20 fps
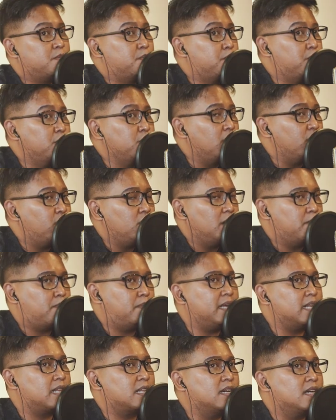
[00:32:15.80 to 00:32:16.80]
beautifully
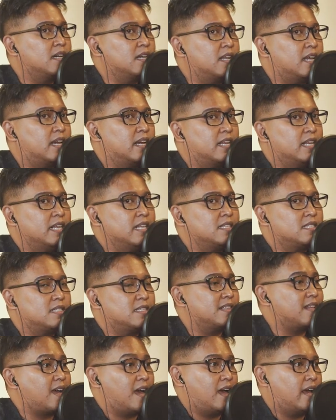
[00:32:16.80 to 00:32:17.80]
plated and it's
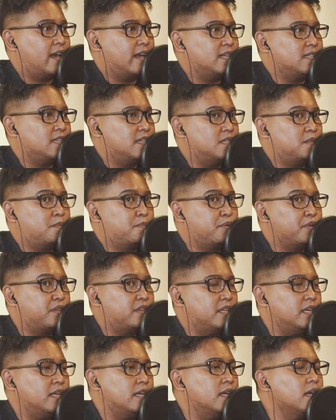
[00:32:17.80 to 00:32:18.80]
nice and it's
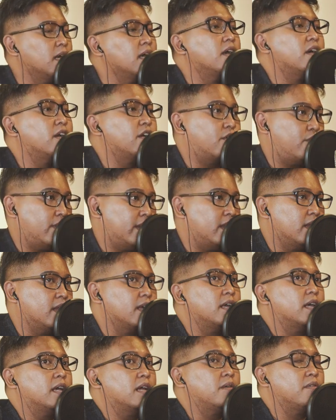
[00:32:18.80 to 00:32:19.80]
pretty, great.
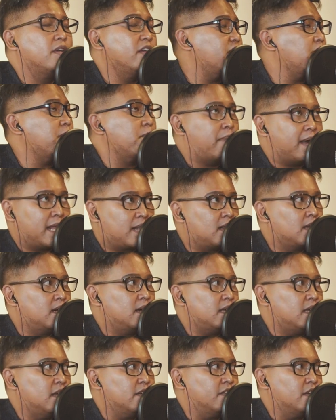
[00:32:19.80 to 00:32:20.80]
Even
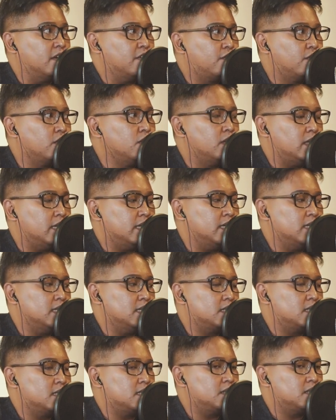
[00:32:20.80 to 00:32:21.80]
better if the food
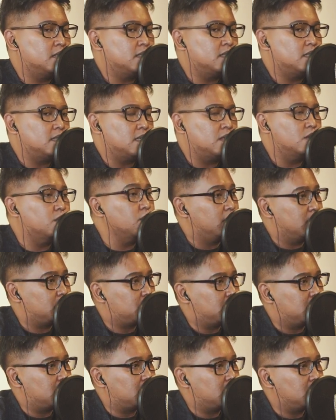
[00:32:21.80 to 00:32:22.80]
is good
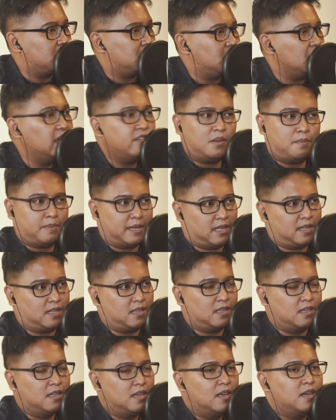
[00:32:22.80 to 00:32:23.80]
as well. Even
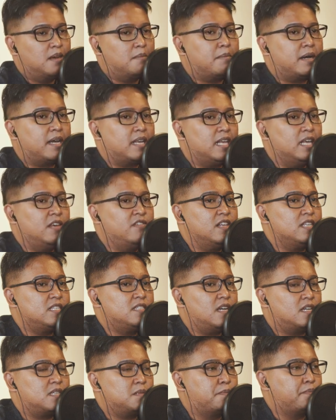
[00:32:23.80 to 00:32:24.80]
better. But if it's
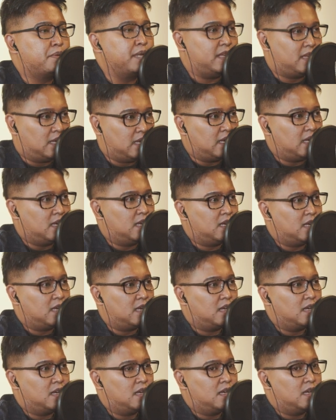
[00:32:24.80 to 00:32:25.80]
just pretty.
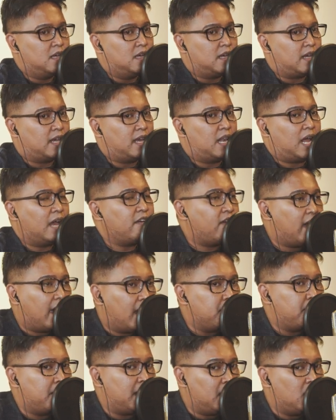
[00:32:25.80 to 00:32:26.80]
And I've
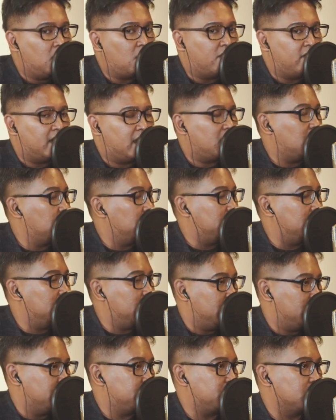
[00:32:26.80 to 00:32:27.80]
had many of that in
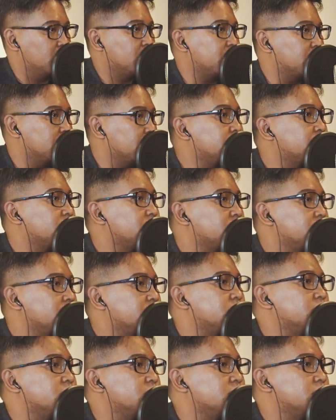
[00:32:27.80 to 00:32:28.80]
Malaysia, you know,
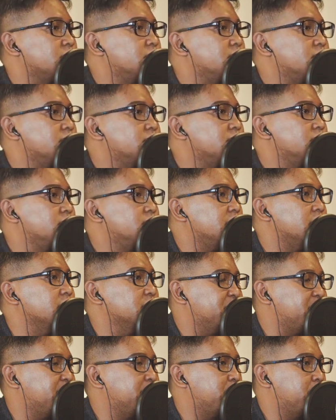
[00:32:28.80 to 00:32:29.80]
in
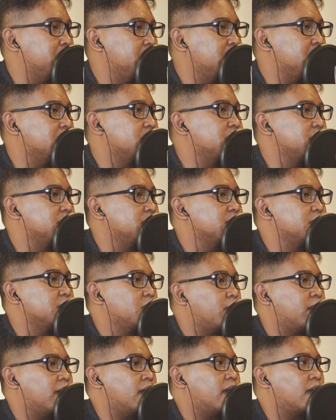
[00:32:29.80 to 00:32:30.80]
J B,
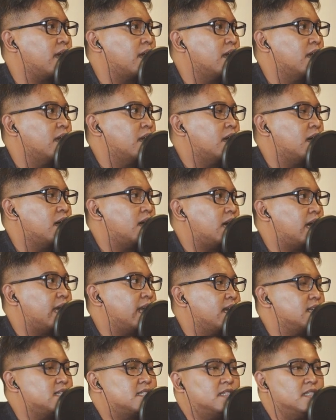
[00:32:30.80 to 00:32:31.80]
mm-hmm. where I
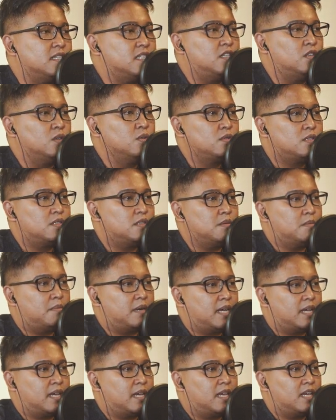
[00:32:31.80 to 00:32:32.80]
get seduced
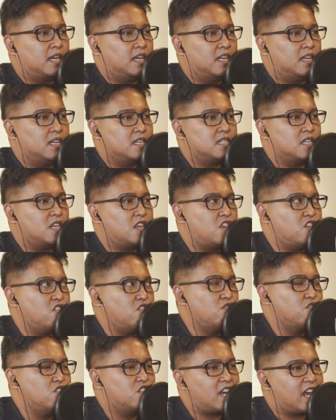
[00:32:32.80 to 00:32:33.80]
by these
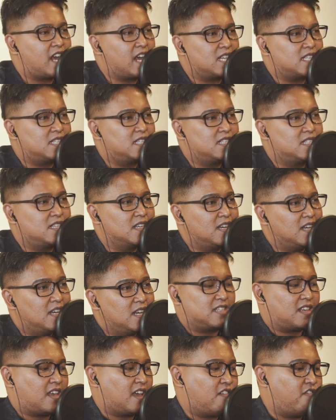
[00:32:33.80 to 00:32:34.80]
huge ass
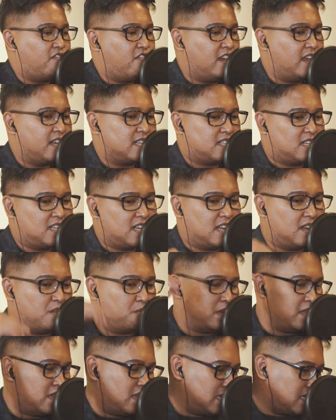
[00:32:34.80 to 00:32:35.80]
cafes
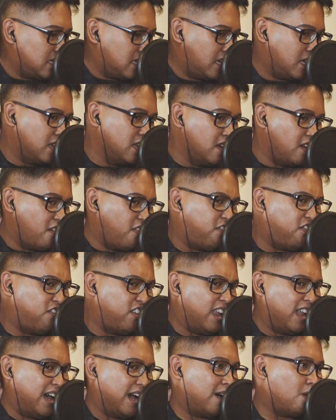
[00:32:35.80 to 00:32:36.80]
with these like
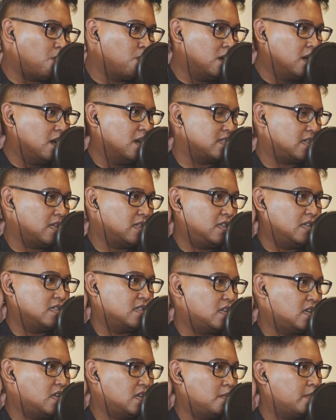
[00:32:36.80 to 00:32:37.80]
flowers and things
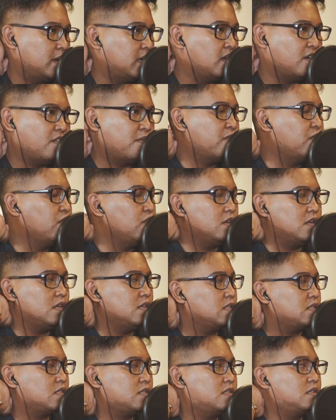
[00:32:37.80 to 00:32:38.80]
like that. But the food
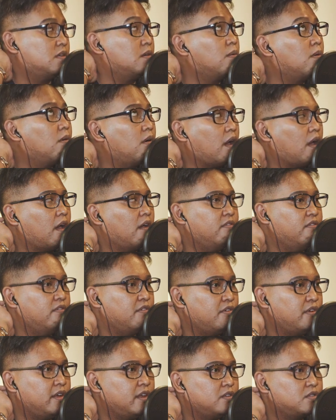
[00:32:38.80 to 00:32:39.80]
is so
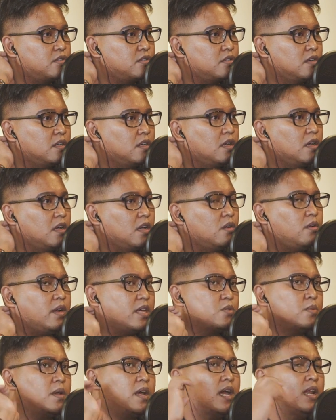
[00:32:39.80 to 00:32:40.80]
average. You know,
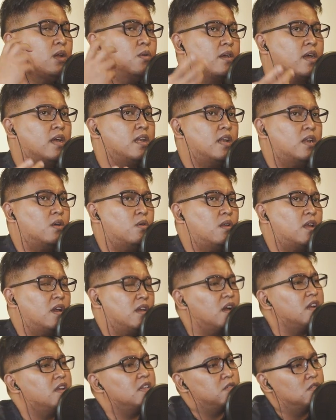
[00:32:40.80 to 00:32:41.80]
that's why I look at it and I go like,
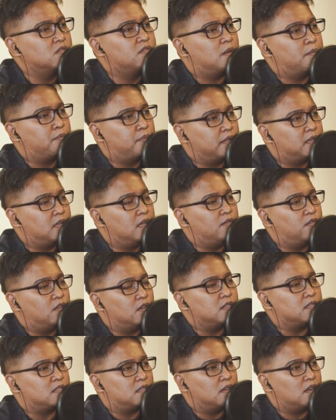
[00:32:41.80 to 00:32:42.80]
yeah, this looks very pretty for
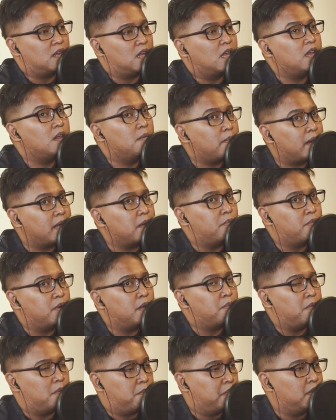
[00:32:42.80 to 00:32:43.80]
Instagram, and it might
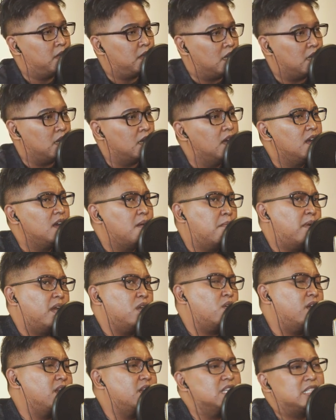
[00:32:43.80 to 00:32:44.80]
bring people in, but
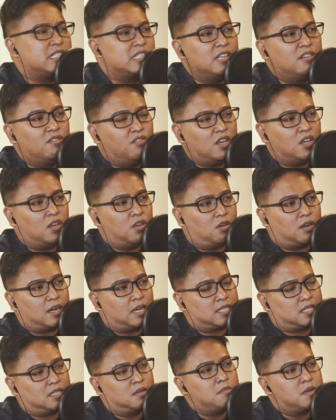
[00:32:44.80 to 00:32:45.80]
you're deceiving your
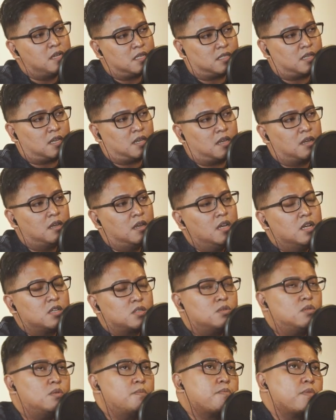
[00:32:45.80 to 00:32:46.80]
customers, eh?
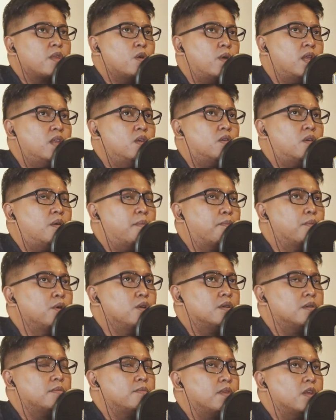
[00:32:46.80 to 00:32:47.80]
So when you all
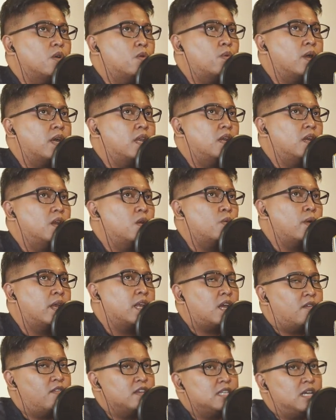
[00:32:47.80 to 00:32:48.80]
put When when
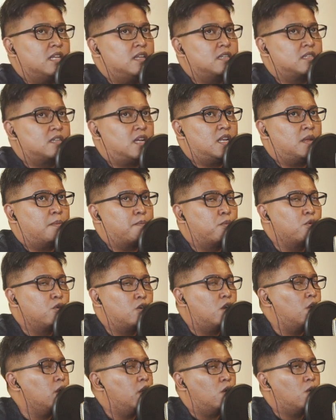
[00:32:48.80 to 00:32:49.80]
cafes like this, right, they put
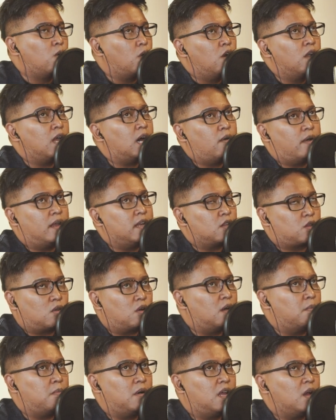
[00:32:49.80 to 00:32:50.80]
they go all out and they
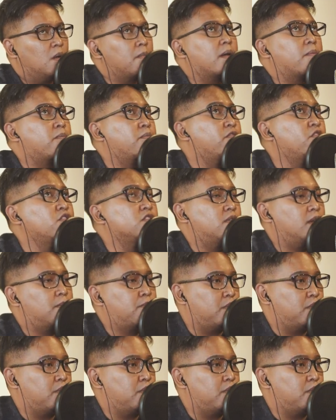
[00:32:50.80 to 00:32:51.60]
talk about like, oh, my food is very